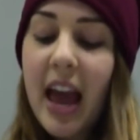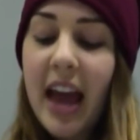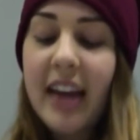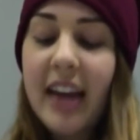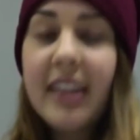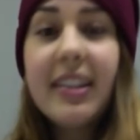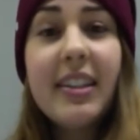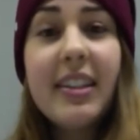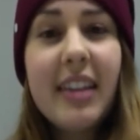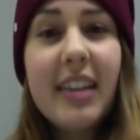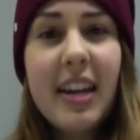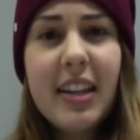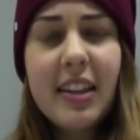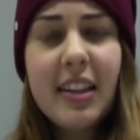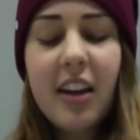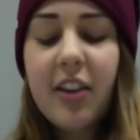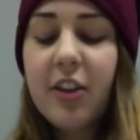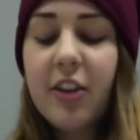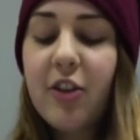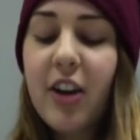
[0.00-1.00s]
and it
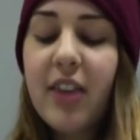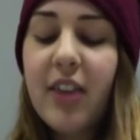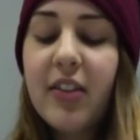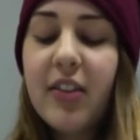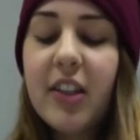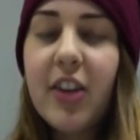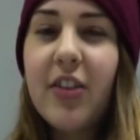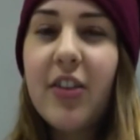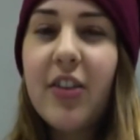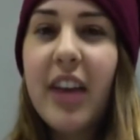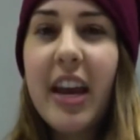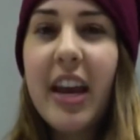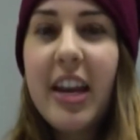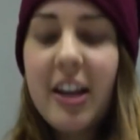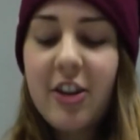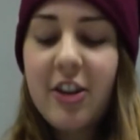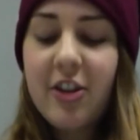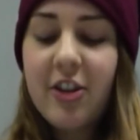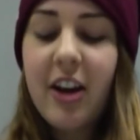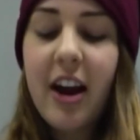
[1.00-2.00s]
states on the gravestone that
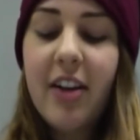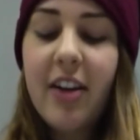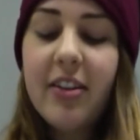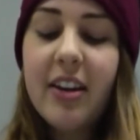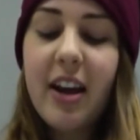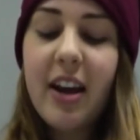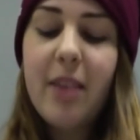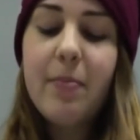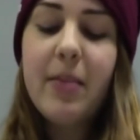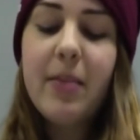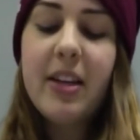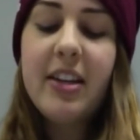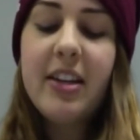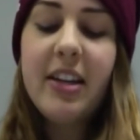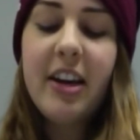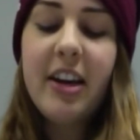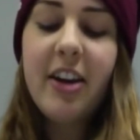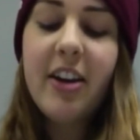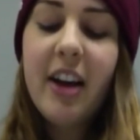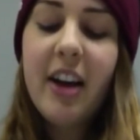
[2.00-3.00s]
he drowned at
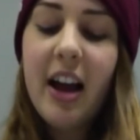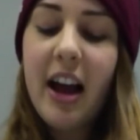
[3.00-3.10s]
Madeira